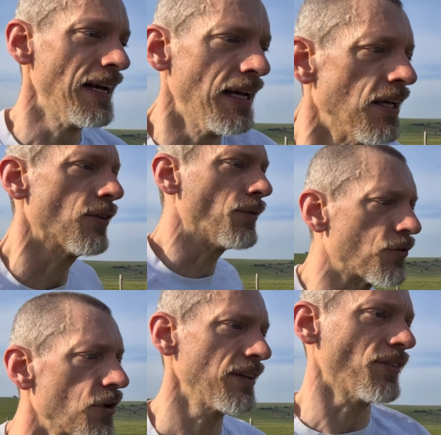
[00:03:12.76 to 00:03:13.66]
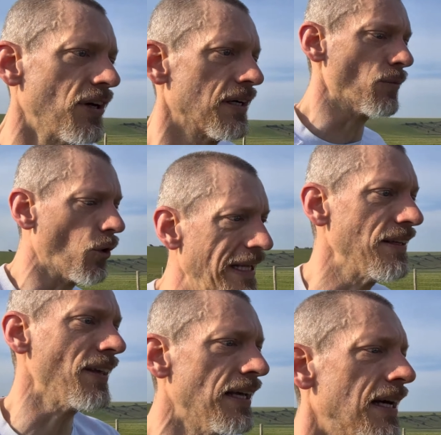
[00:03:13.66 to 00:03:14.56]
So if you're trying to target
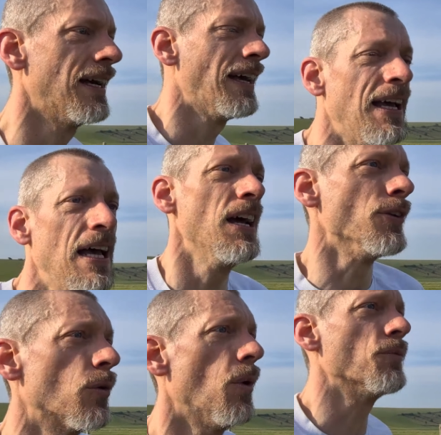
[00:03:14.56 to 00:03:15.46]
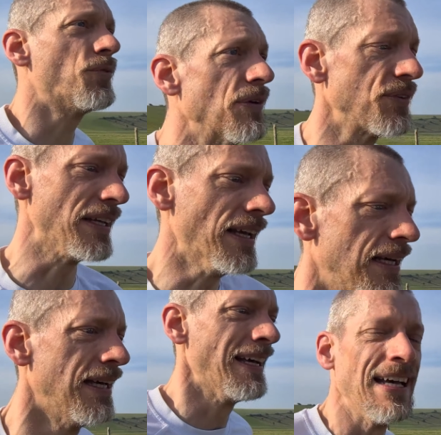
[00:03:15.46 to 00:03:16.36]
180 and you're at 150,
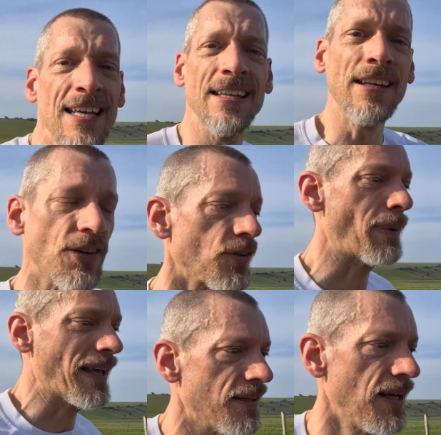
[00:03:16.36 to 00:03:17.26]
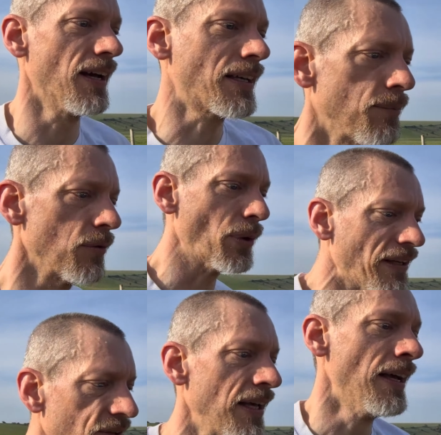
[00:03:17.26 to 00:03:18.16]
you need to spend a couple of
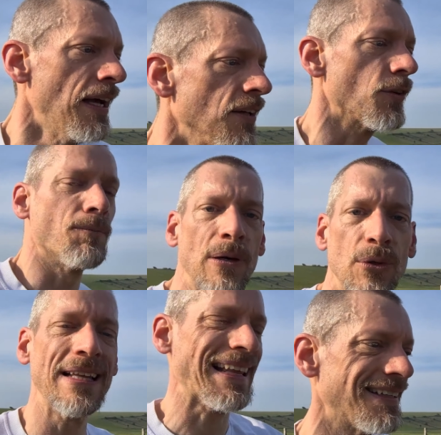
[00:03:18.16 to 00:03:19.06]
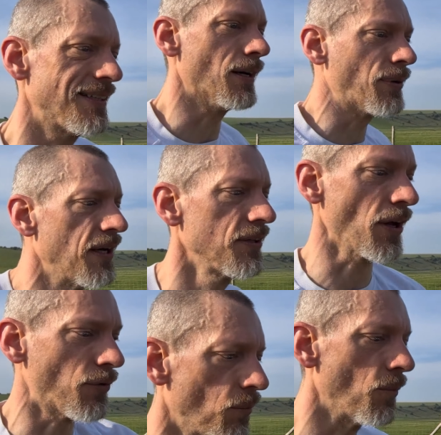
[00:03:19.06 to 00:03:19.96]
weeks just building that up to go
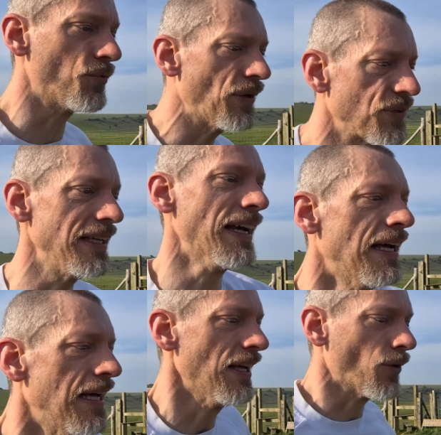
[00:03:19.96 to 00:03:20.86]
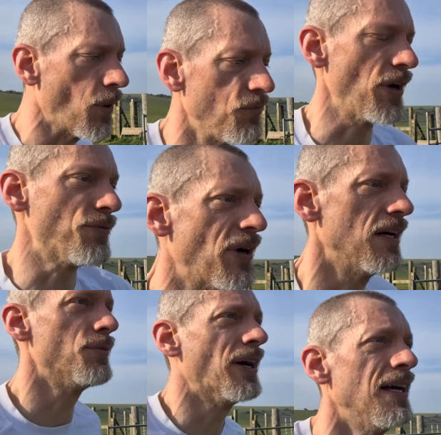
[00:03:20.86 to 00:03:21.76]
from 150 to 155
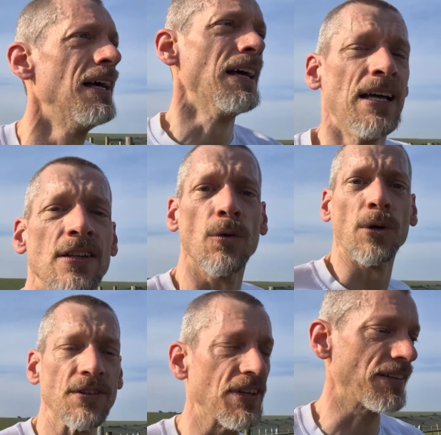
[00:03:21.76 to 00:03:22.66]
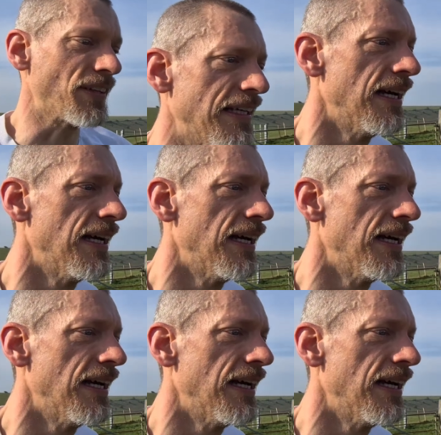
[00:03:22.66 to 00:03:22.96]
to 160.